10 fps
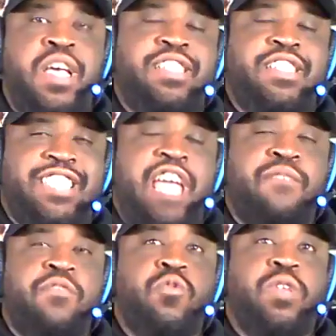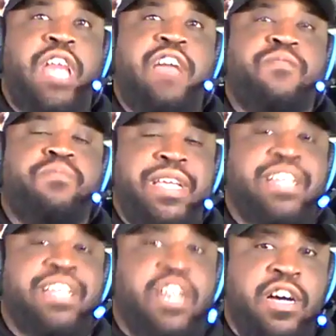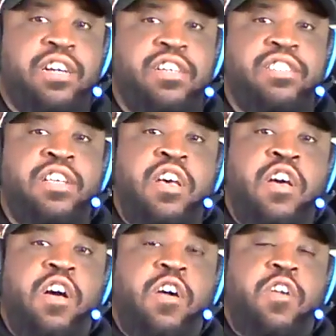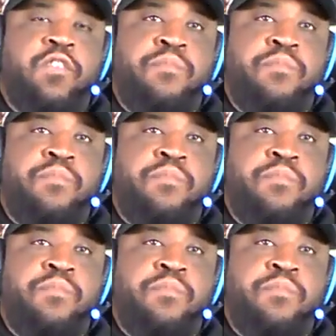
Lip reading: just gave new life because of